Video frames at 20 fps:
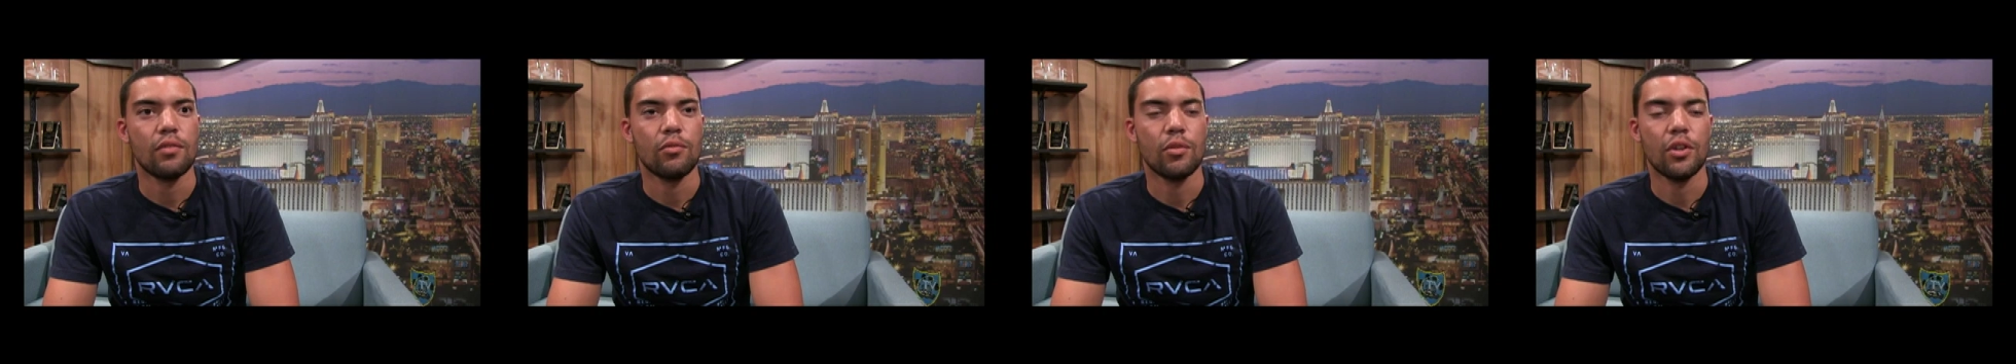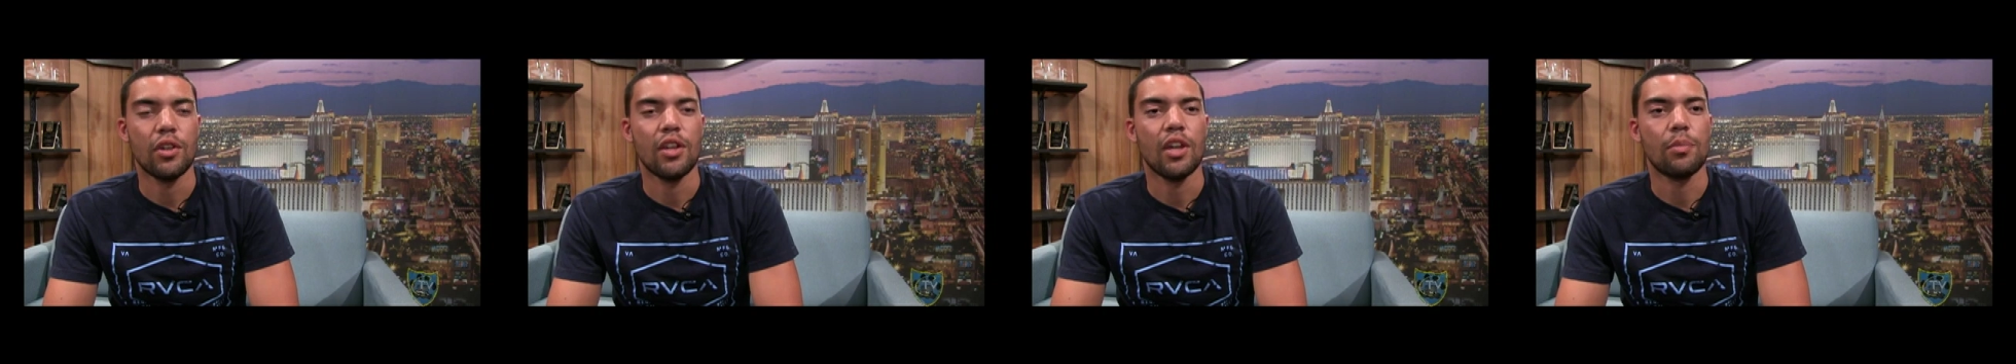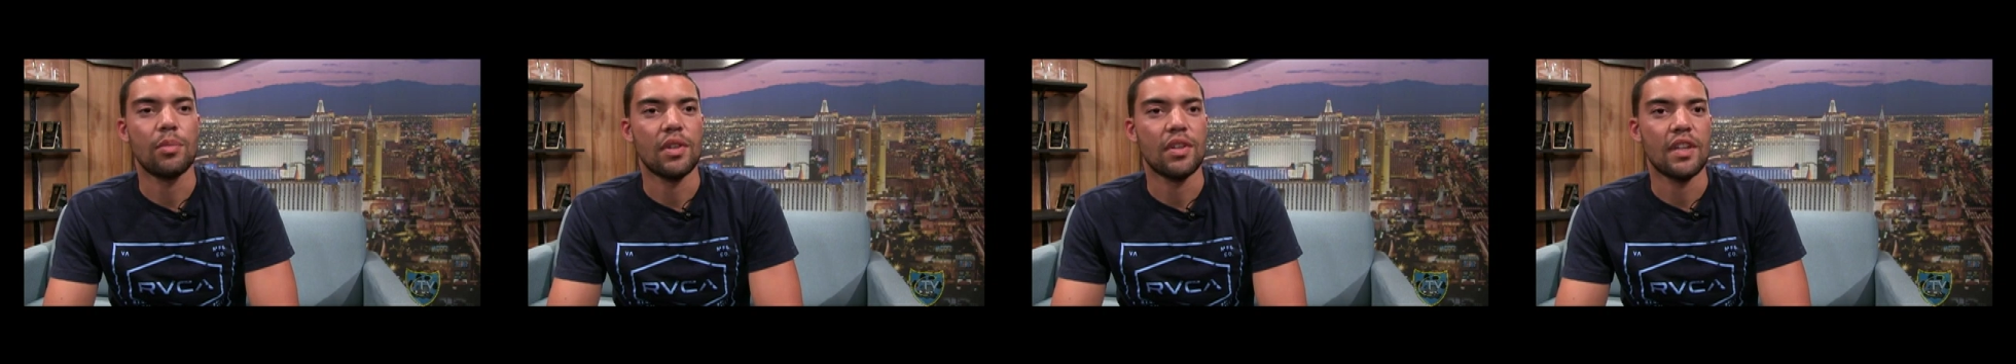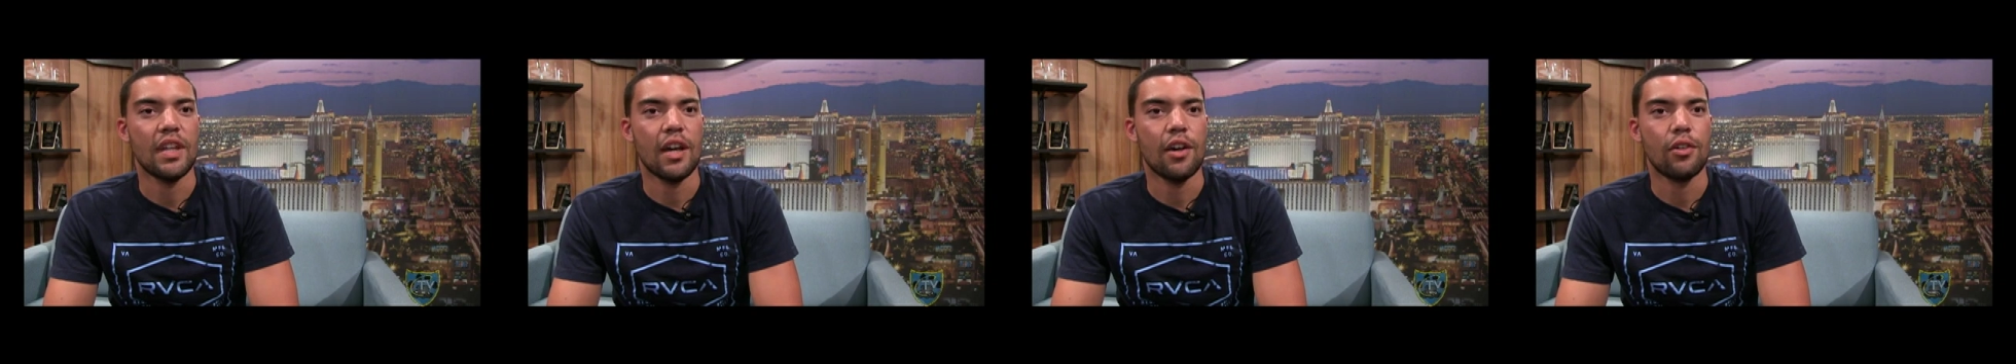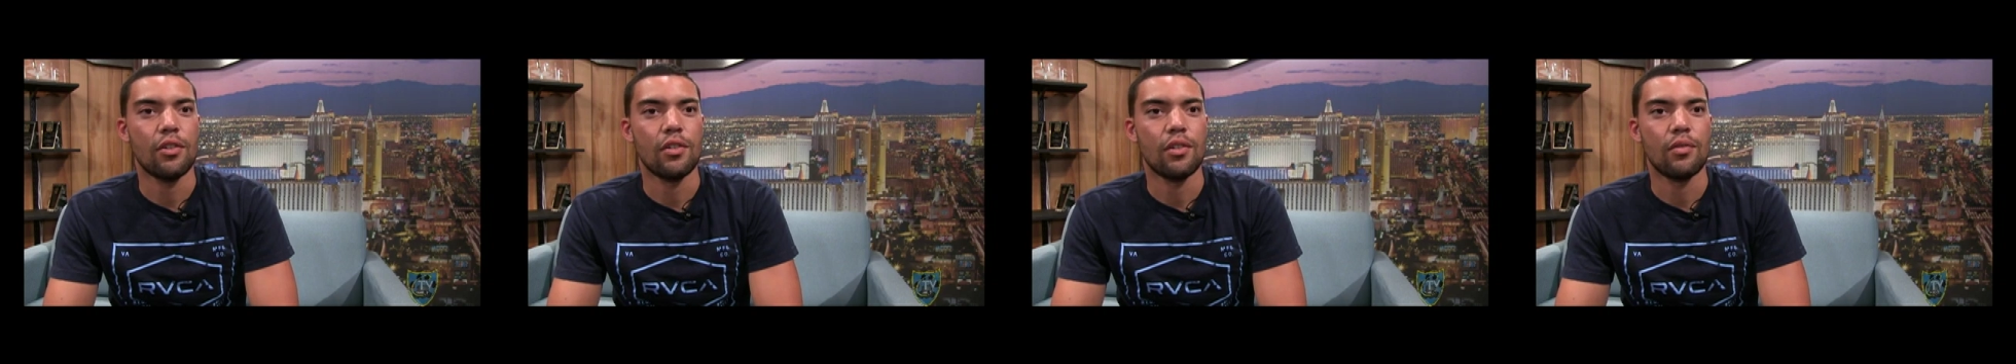really helped us
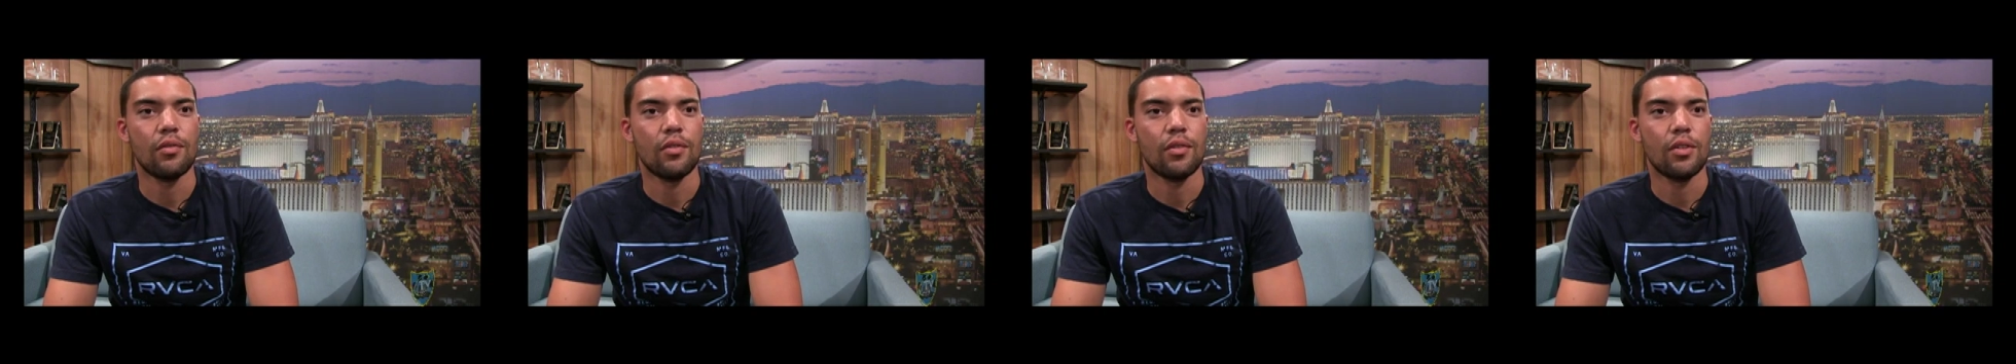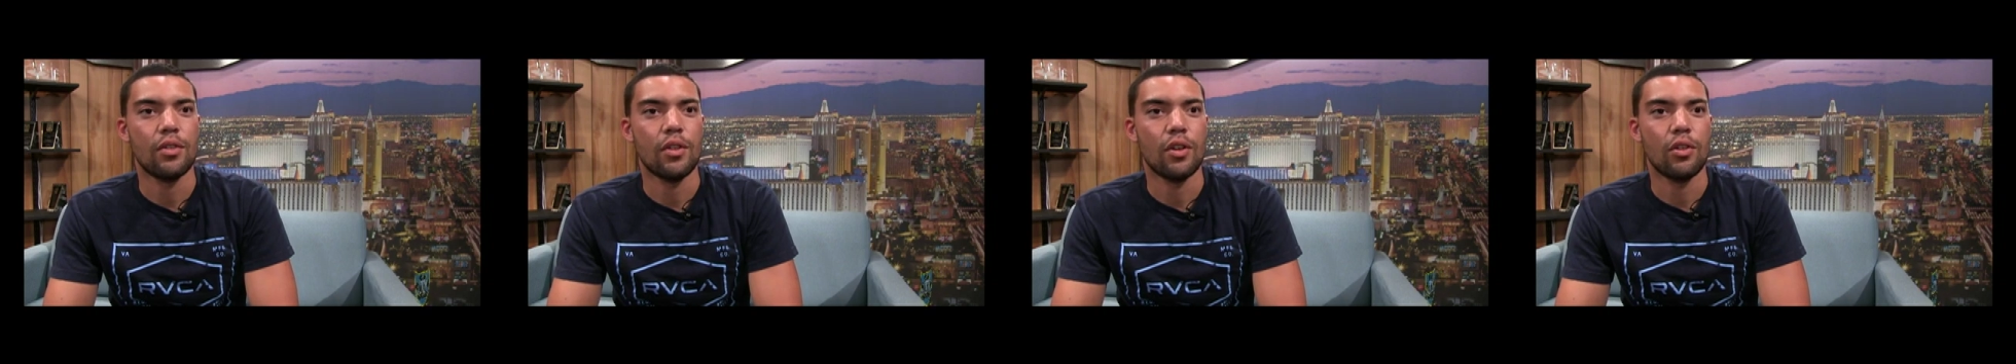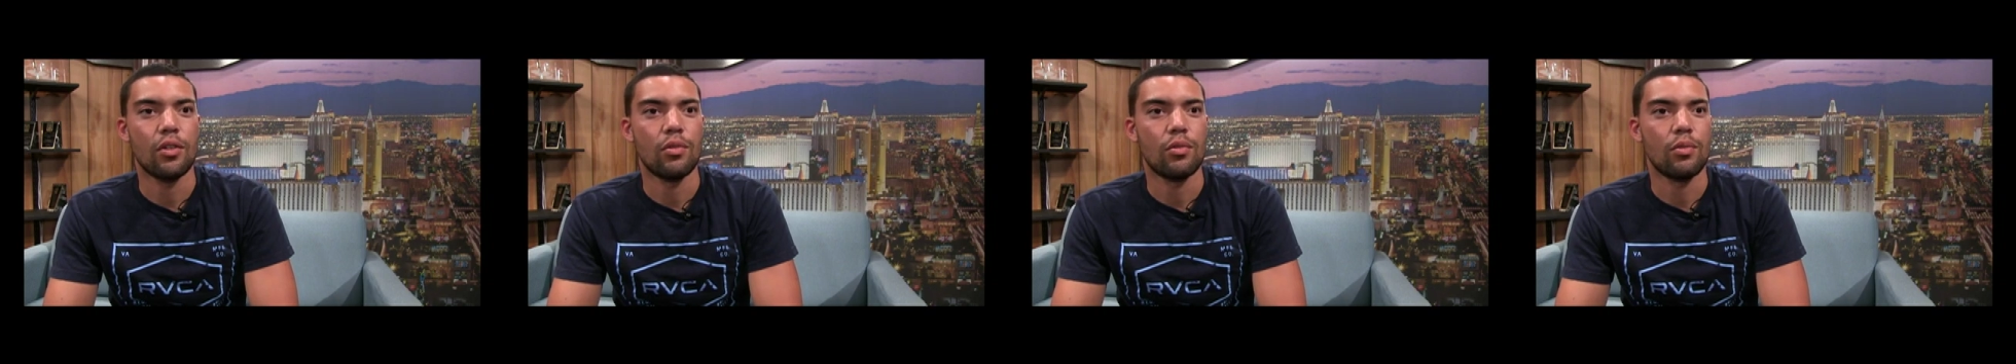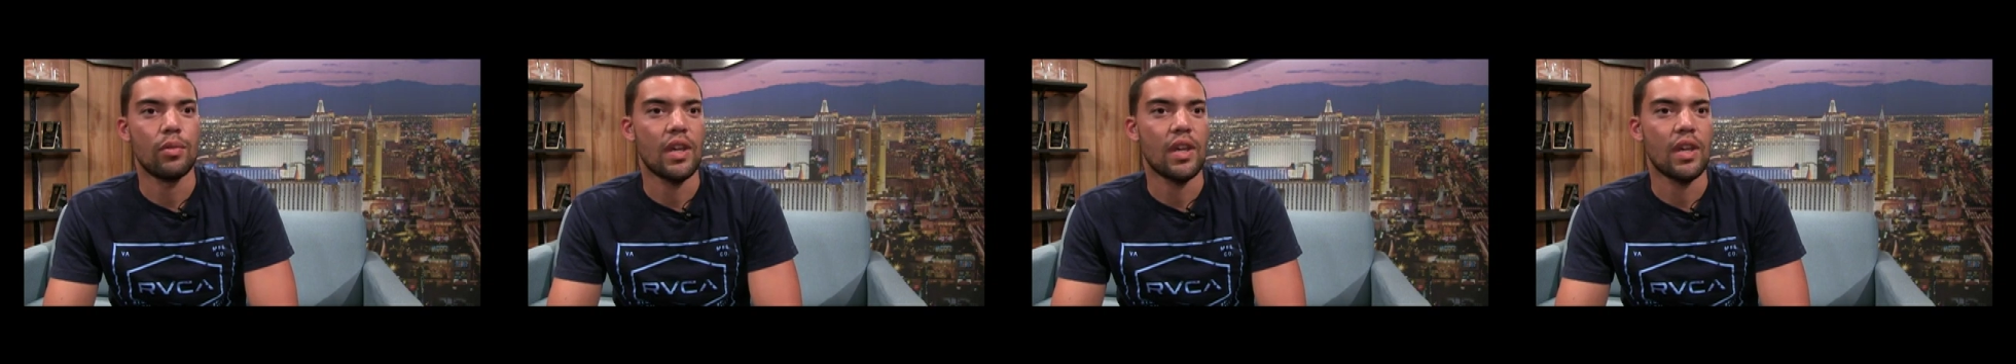out. And so